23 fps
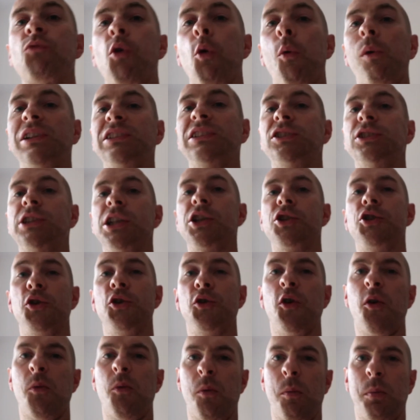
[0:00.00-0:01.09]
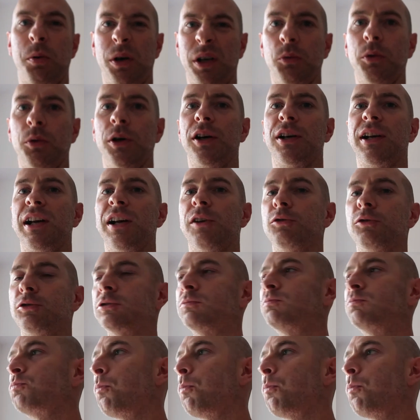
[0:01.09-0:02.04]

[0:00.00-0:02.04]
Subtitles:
I wish stick to your normal pre-workouts.